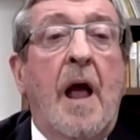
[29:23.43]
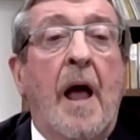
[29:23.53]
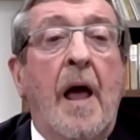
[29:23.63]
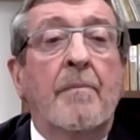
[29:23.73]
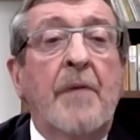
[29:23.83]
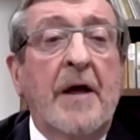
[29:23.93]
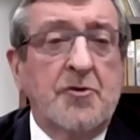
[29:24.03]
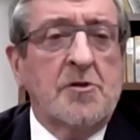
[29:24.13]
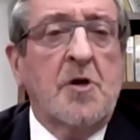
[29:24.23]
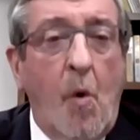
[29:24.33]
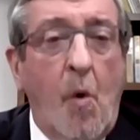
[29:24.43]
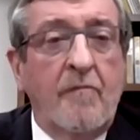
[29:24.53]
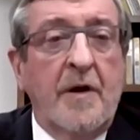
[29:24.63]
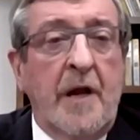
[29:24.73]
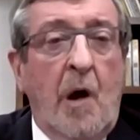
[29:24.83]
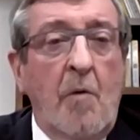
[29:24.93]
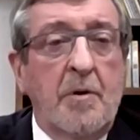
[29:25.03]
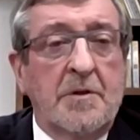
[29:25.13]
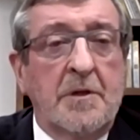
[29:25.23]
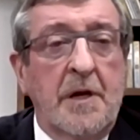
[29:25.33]
not just COVID now, but
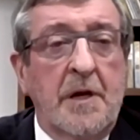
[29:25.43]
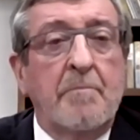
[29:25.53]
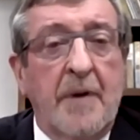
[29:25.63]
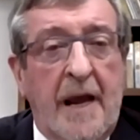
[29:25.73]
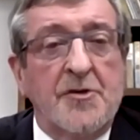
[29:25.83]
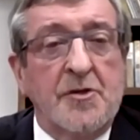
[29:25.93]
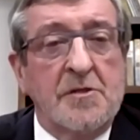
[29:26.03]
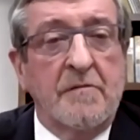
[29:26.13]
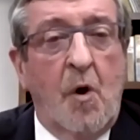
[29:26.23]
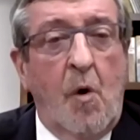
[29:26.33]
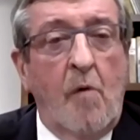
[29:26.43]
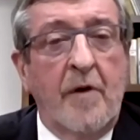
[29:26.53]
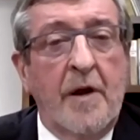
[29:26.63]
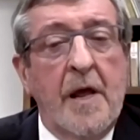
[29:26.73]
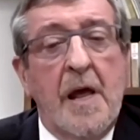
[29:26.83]
the implications of COVID,